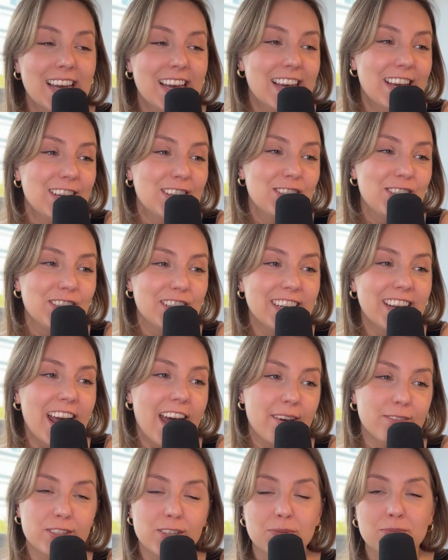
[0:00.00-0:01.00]
She did
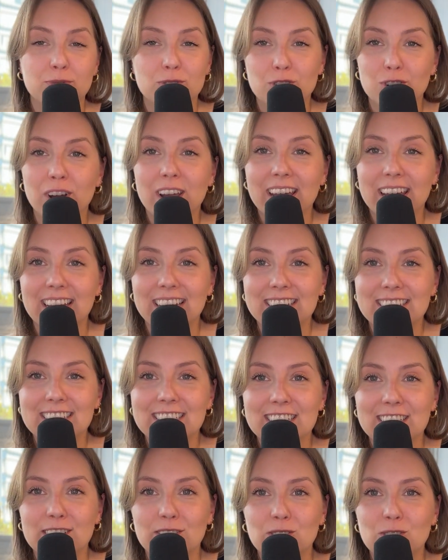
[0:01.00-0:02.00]
have some
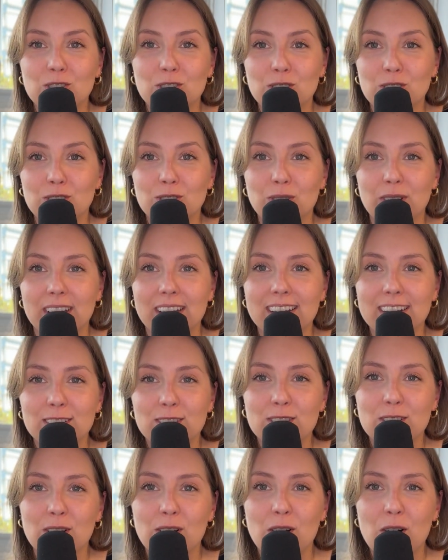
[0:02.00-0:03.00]
trained to do it.
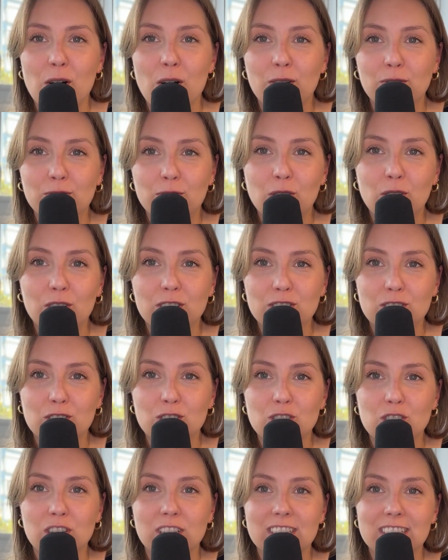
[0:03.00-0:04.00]
So, of course,
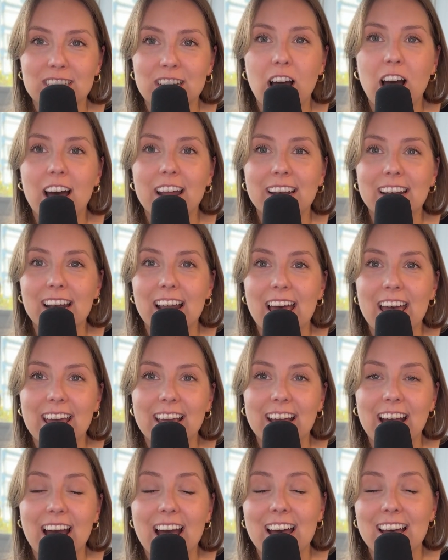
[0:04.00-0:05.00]
she's not
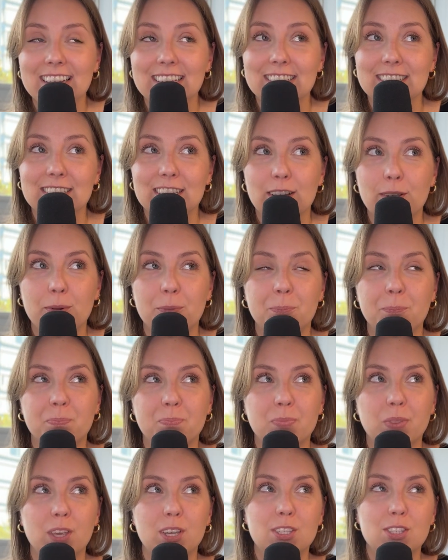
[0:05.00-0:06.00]
like a
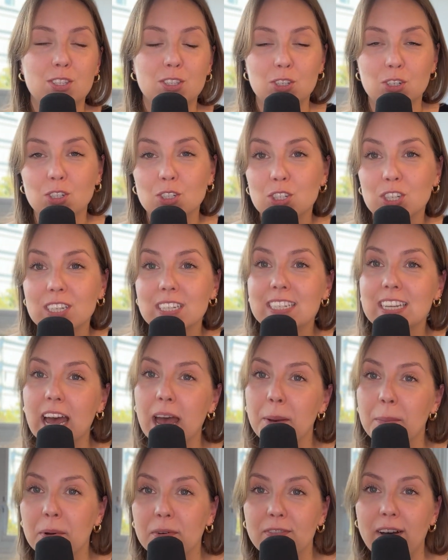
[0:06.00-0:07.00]
certain
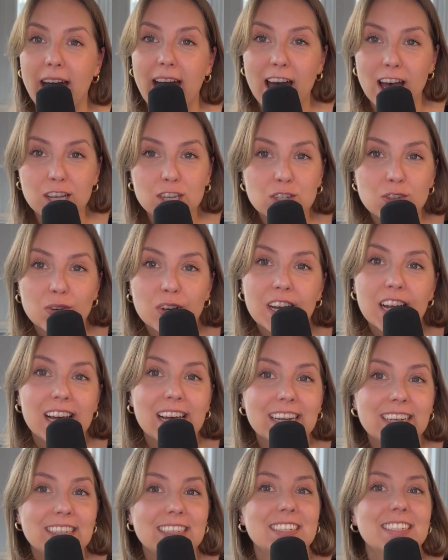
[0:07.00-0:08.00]
type of
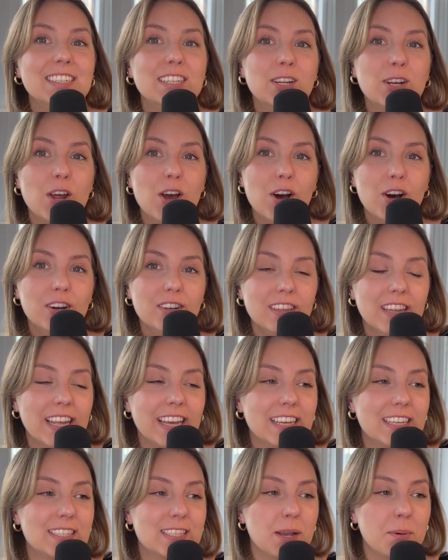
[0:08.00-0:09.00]
astronaut,
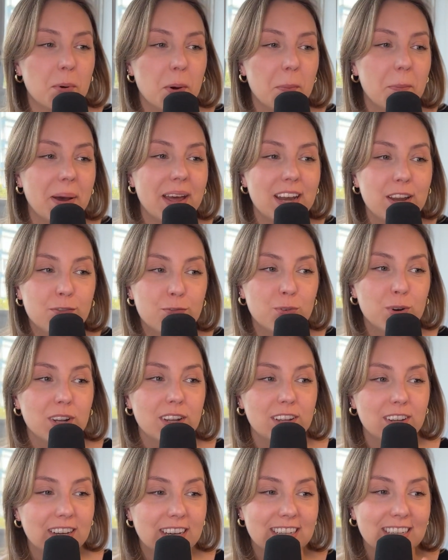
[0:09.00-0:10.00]
like someone. But if we
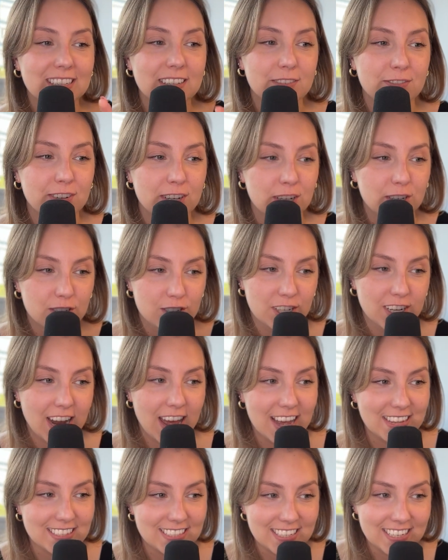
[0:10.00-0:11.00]
look at the definition
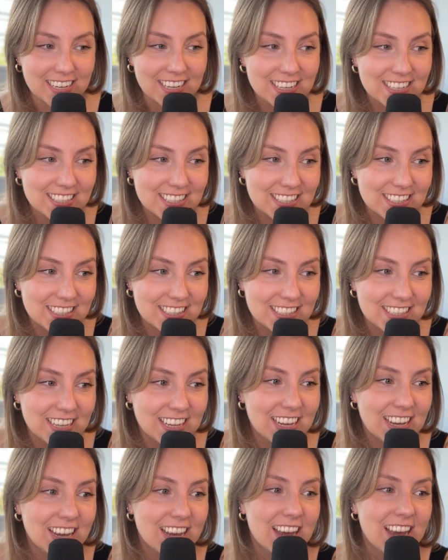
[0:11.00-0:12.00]
as it is,
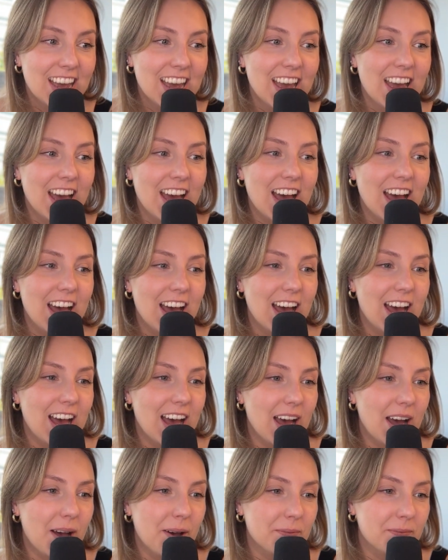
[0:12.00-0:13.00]

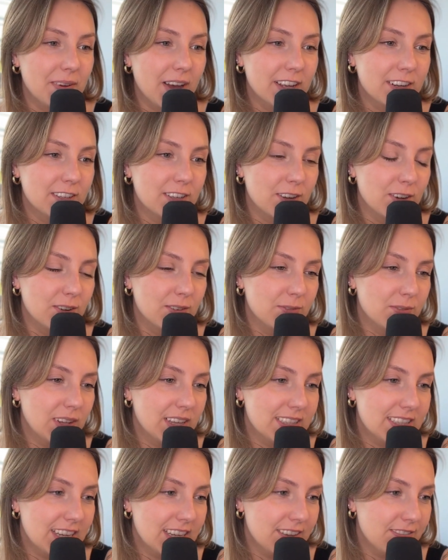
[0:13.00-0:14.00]
I don't know.
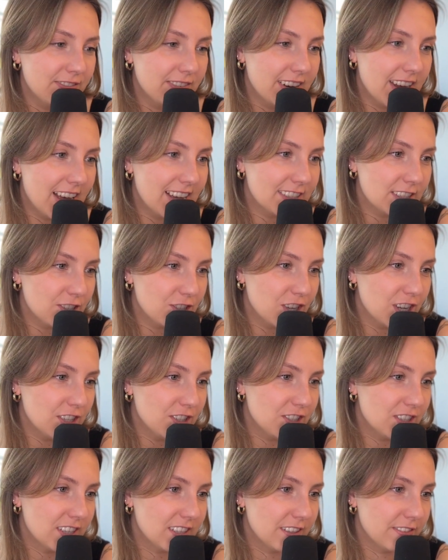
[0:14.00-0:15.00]
Let's say if NASA
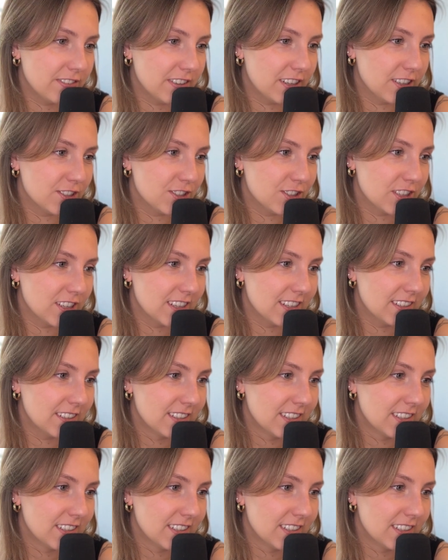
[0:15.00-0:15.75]
changed the definition.